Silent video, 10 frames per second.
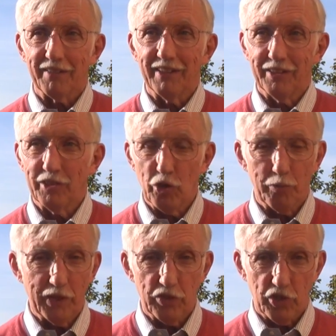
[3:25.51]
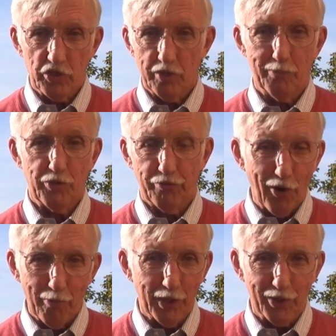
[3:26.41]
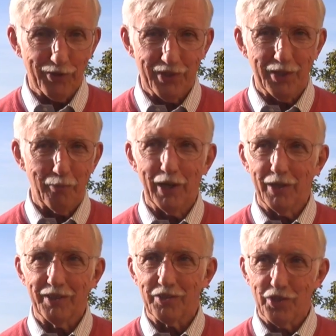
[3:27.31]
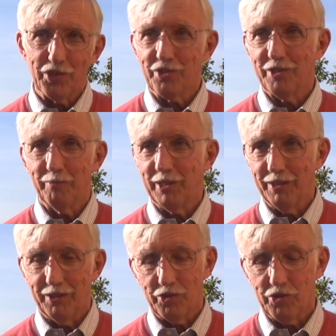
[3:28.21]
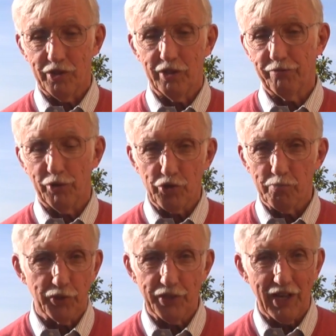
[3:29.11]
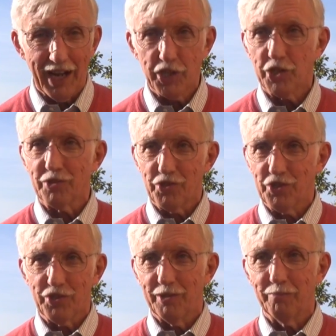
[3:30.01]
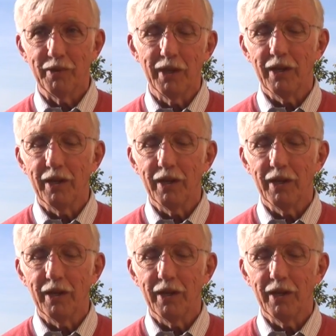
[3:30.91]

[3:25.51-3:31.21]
The European system is far bigger than the American system. It is the first multinational system.